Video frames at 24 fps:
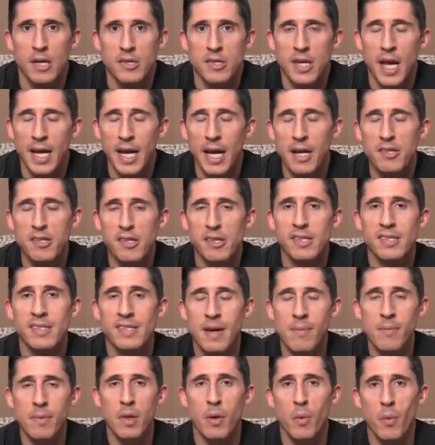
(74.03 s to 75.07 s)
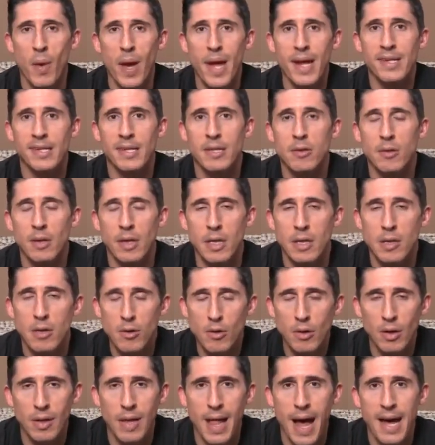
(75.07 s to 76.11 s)
Check out just some of the ways that you can
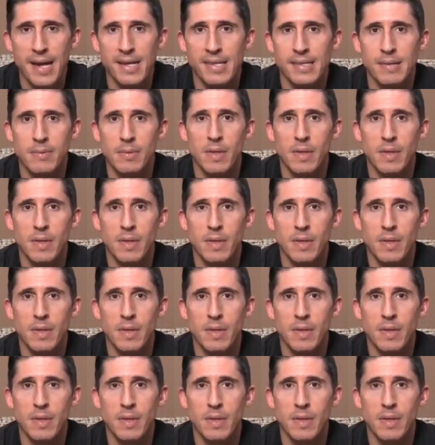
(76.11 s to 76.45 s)
utilize